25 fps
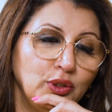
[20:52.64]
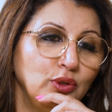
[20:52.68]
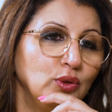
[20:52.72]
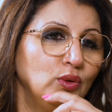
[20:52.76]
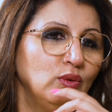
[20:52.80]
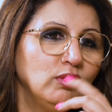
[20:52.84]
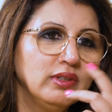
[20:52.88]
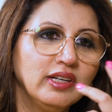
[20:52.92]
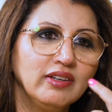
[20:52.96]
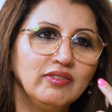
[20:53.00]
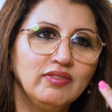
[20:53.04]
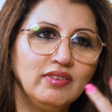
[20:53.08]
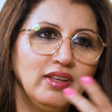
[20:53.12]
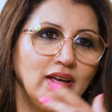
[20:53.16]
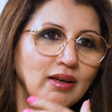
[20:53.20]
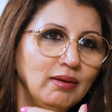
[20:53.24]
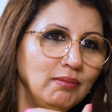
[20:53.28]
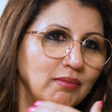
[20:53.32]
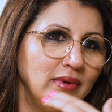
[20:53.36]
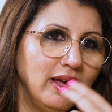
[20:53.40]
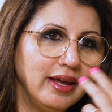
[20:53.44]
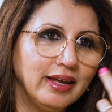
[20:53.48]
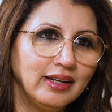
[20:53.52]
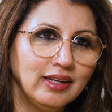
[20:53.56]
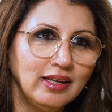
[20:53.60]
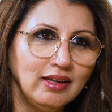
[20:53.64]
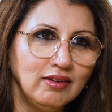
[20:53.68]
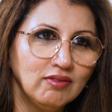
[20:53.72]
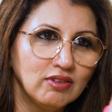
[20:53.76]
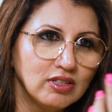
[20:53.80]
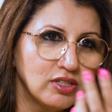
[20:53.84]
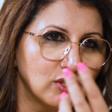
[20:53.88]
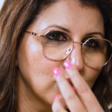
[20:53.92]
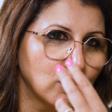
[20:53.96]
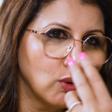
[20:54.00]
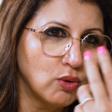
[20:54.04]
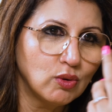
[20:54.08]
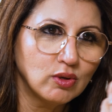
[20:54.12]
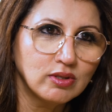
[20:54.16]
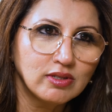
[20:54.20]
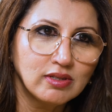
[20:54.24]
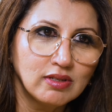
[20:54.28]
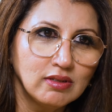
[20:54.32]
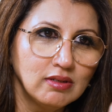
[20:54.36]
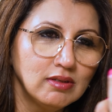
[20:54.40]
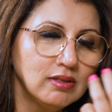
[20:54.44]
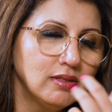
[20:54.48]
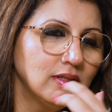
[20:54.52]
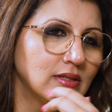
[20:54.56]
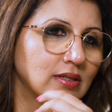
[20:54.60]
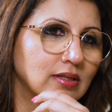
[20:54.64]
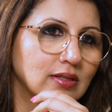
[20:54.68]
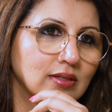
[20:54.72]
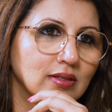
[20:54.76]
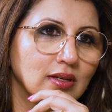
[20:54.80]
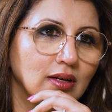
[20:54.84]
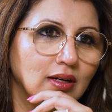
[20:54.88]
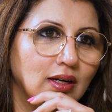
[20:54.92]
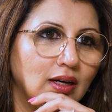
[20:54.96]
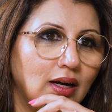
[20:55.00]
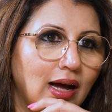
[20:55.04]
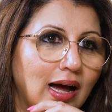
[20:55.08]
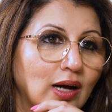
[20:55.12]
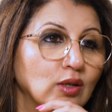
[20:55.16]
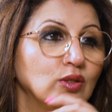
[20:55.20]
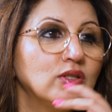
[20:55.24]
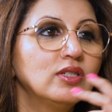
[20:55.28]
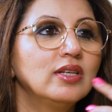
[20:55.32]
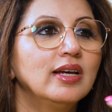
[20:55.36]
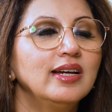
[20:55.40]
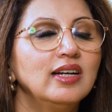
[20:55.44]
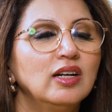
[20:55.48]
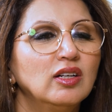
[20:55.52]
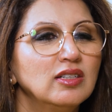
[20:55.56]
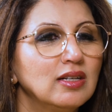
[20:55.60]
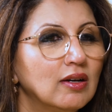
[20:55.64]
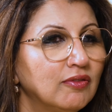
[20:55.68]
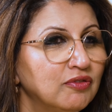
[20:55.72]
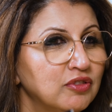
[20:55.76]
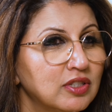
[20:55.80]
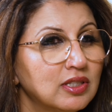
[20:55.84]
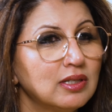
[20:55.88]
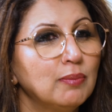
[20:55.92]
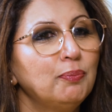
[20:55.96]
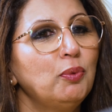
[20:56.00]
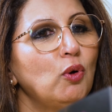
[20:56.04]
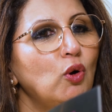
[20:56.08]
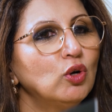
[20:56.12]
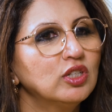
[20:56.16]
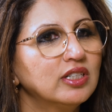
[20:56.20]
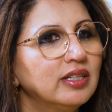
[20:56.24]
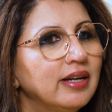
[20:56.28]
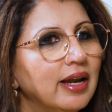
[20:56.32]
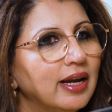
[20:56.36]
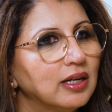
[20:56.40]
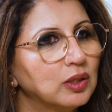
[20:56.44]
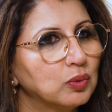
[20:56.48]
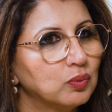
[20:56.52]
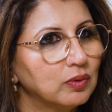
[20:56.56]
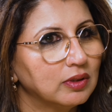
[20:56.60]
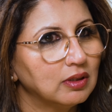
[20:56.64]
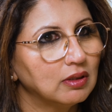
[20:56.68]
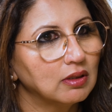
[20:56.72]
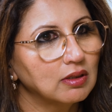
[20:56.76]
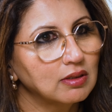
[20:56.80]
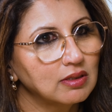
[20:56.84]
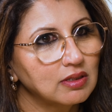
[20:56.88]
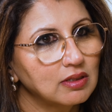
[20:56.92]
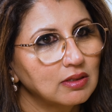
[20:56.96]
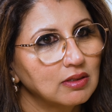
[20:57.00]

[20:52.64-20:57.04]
you give them any resources outside of support networks?